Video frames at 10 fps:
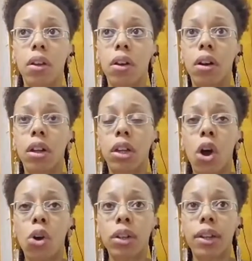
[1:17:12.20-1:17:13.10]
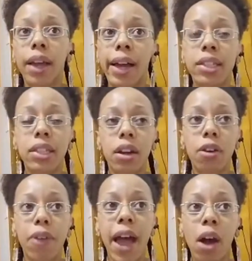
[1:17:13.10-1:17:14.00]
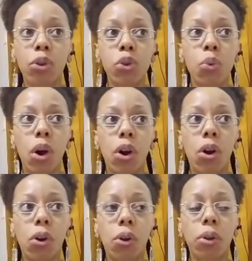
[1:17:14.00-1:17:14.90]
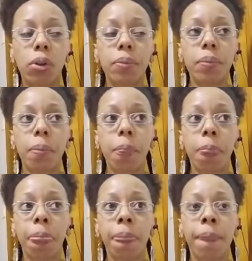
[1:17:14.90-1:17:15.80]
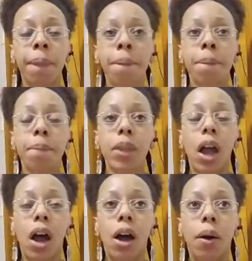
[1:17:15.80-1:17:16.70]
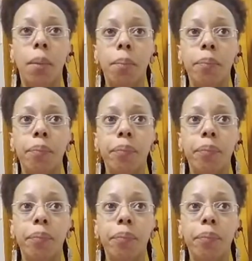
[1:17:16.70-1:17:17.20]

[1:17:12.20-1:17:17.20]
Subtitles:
along the lines of how you all um